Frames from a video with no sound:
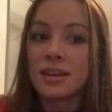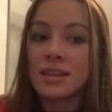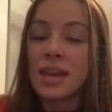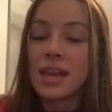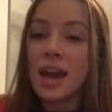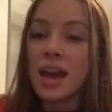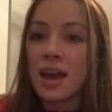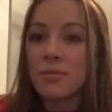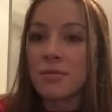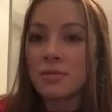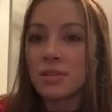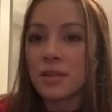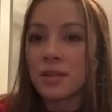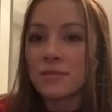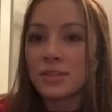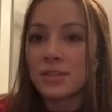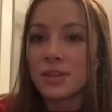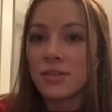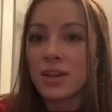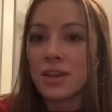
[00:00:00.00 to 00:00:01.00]
I would love
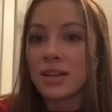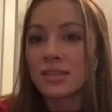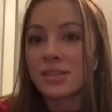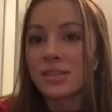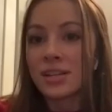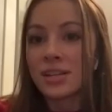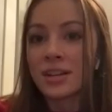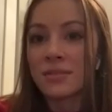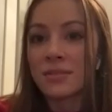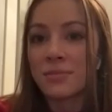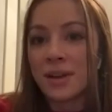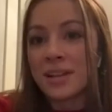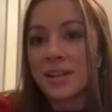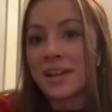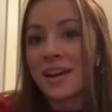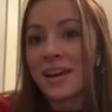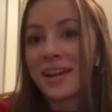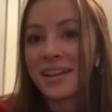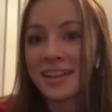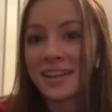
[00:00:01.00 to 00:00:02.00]
to go against her. Why
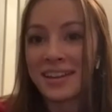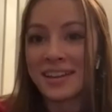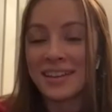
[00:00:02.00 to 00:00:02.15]
not?